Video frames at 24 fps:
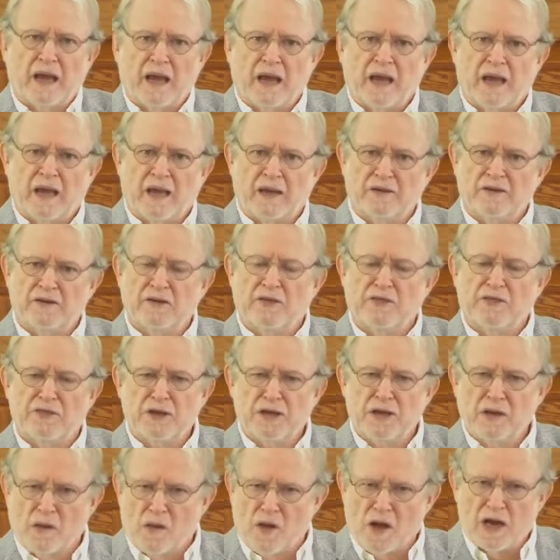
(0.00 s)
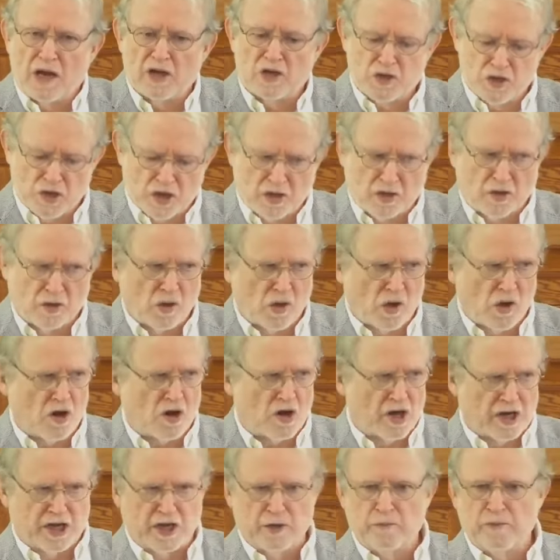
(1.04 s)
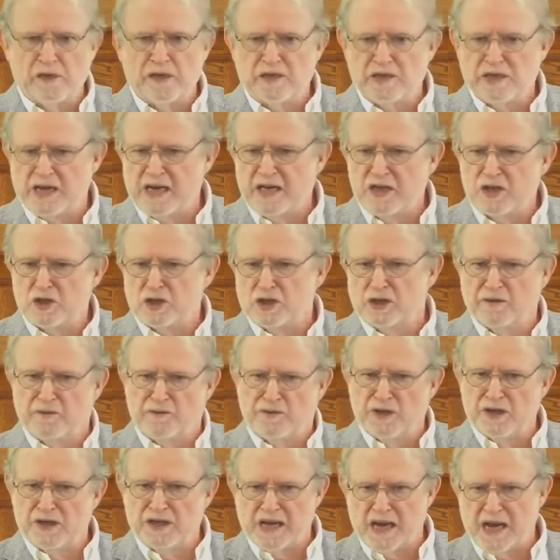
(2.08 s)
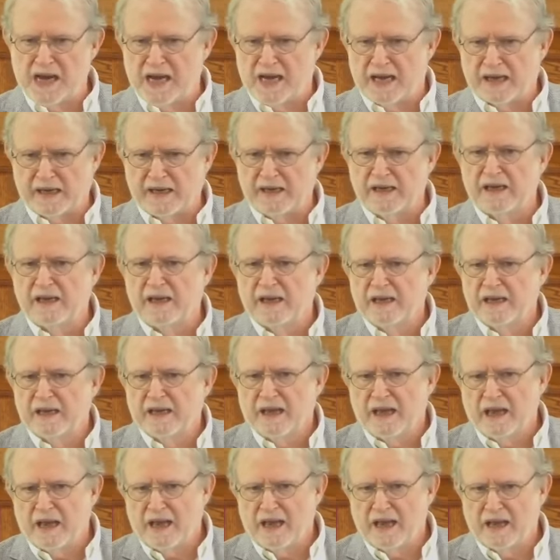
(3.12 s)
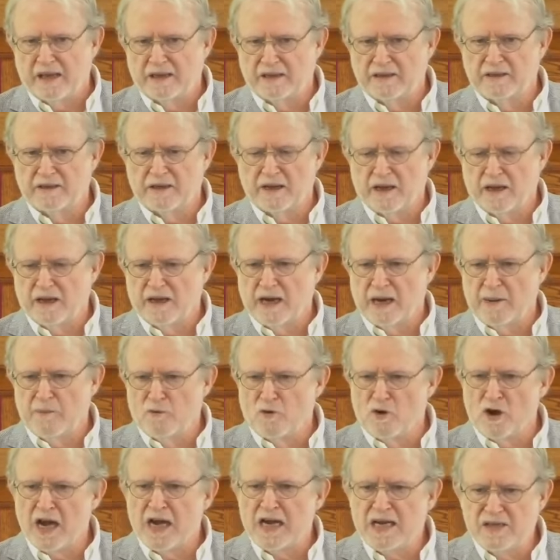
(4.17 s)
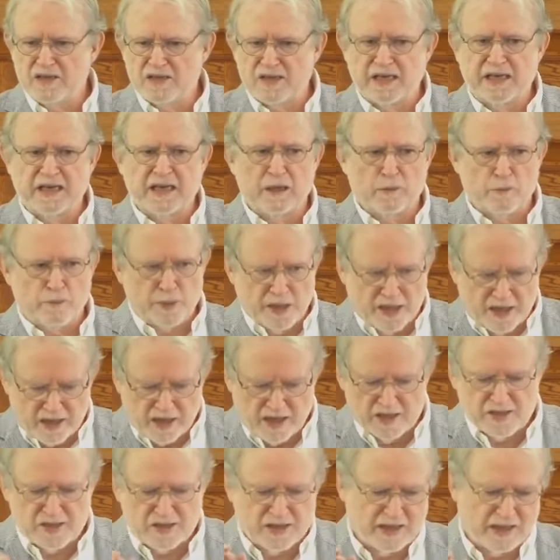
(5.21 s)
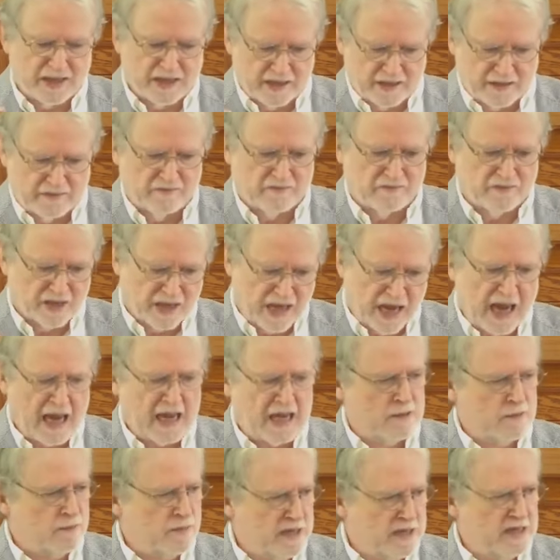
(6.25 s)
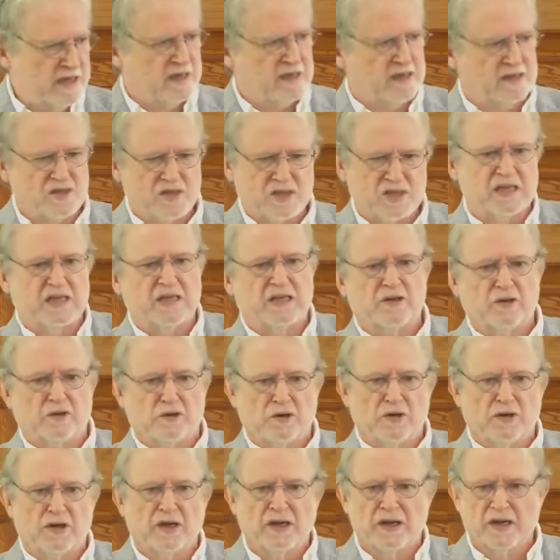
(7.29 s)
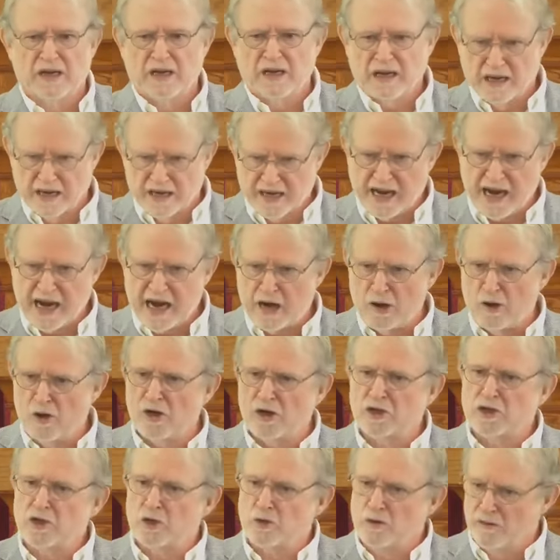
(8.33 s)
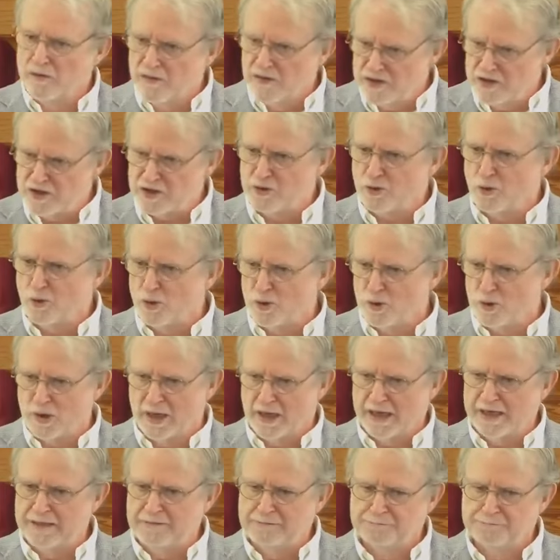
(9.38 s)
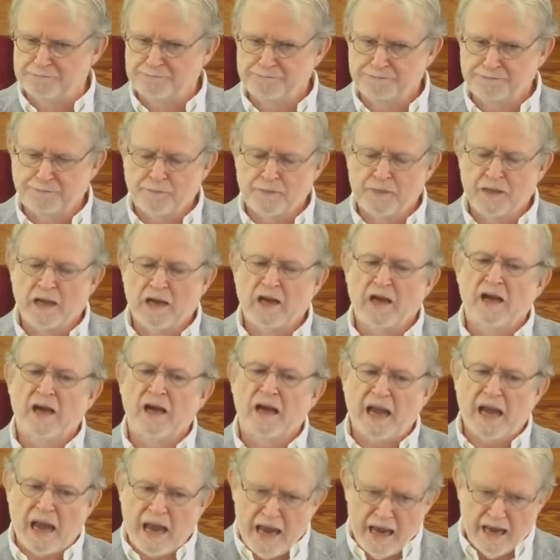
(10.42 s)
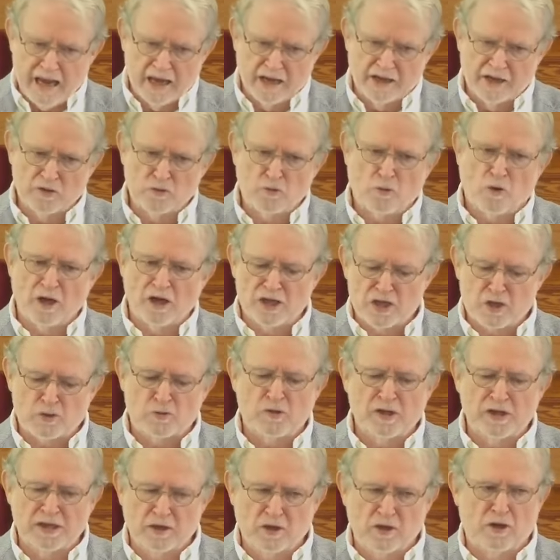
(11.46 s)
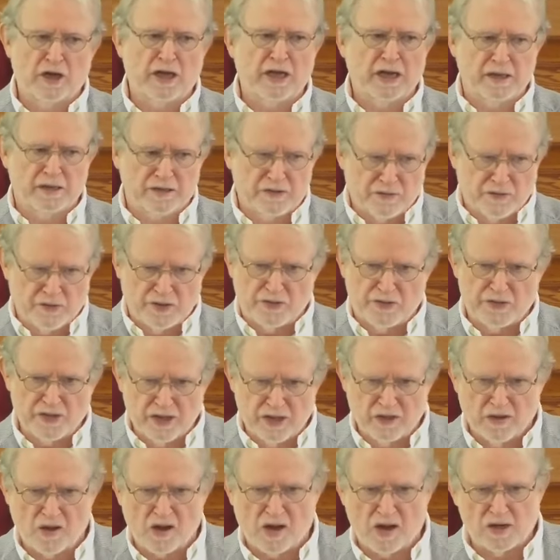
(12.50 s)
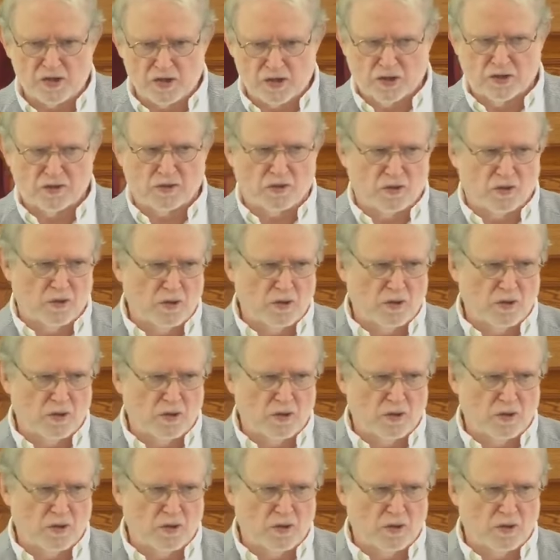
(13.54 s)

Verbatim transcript: and theological argumentation of the day. And I'm raising it because it can be considered a character in the story. And once we look at the theology